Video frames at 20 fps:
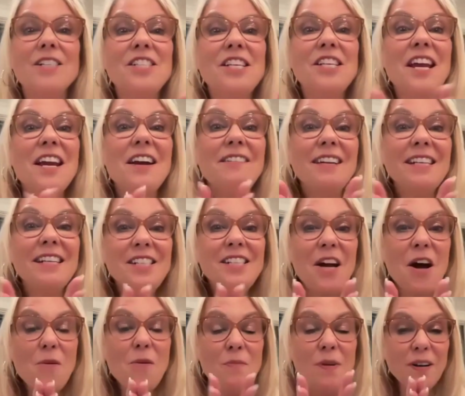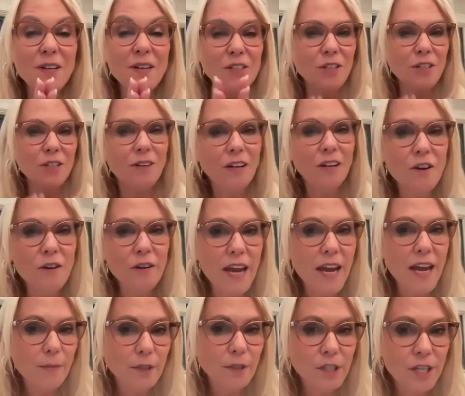Sharon Domer. Turn on your
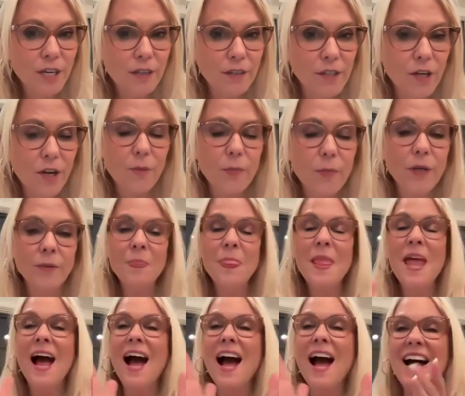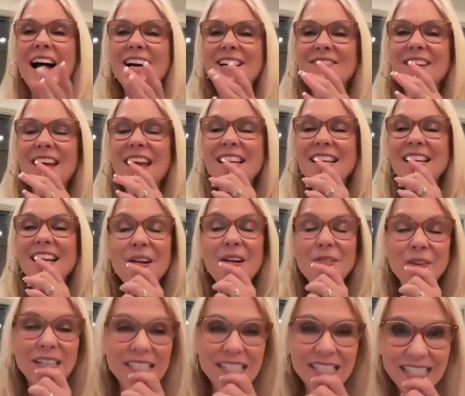camera, Sharon Domer. Um, and I
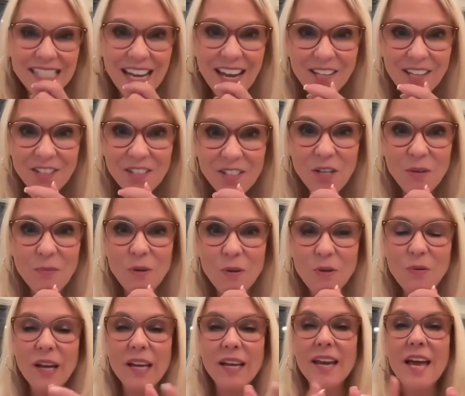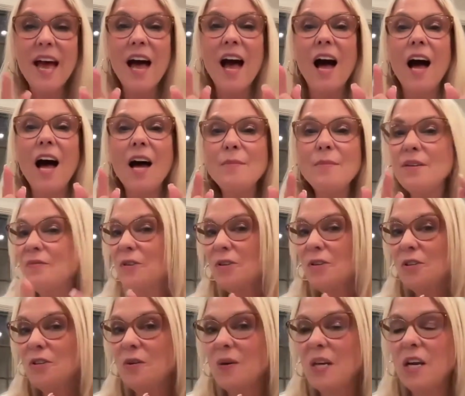want to just tell you too, real quick, uh, if you're
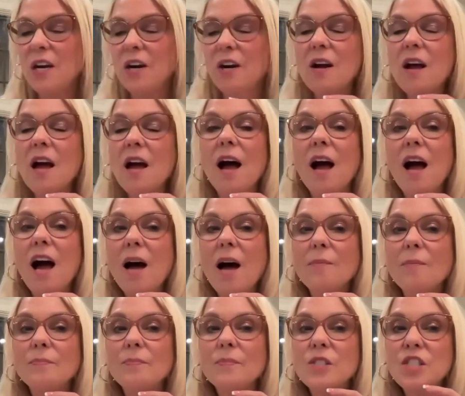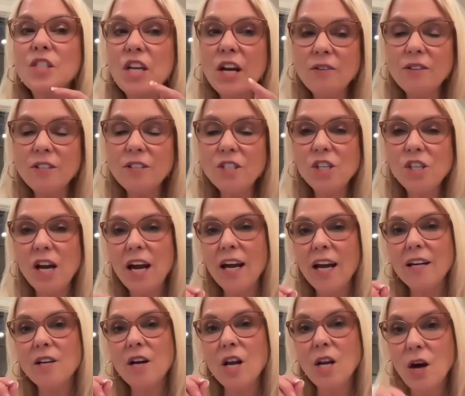new here, um, share the
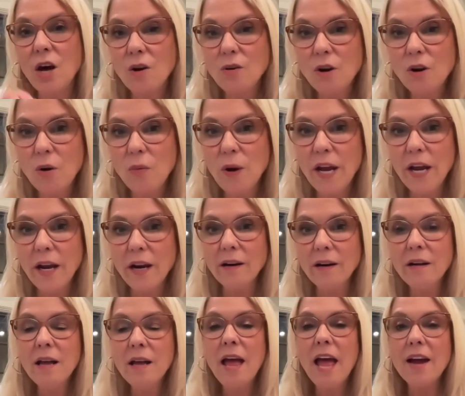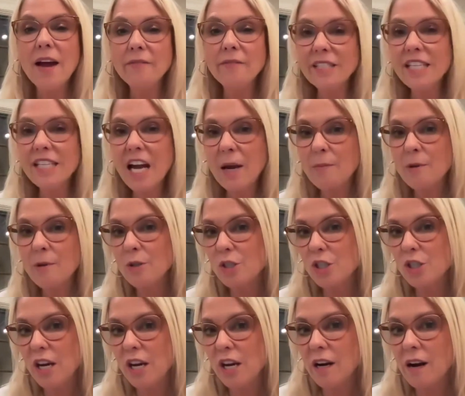shine logo wear. Every time you
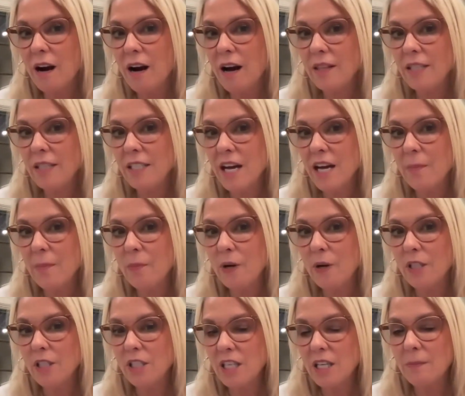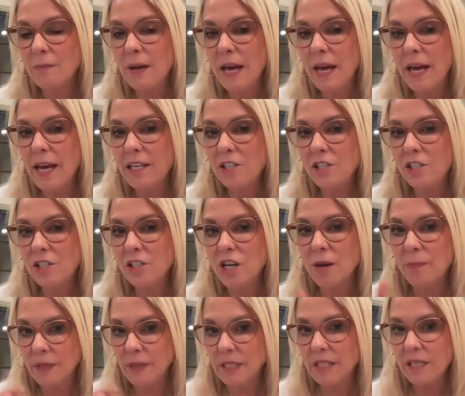share on the Tupperware team page,
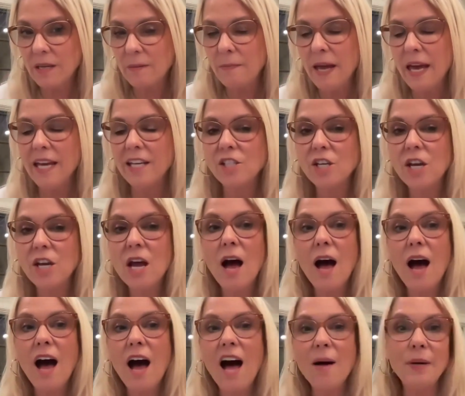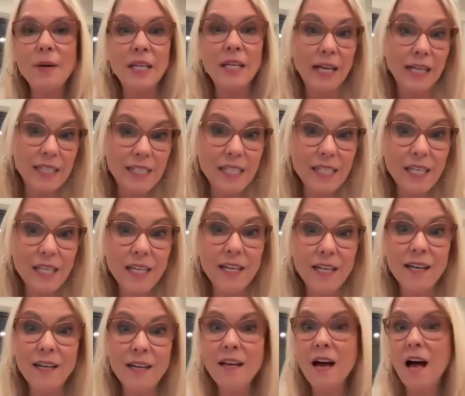champion team page, um, an
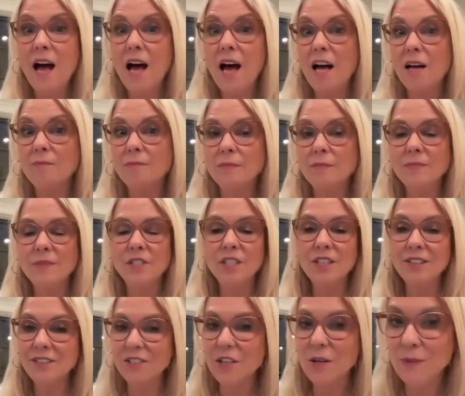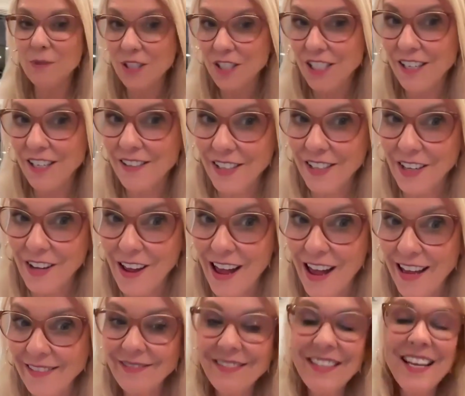idea. Um, Sharon Domer shares a lot.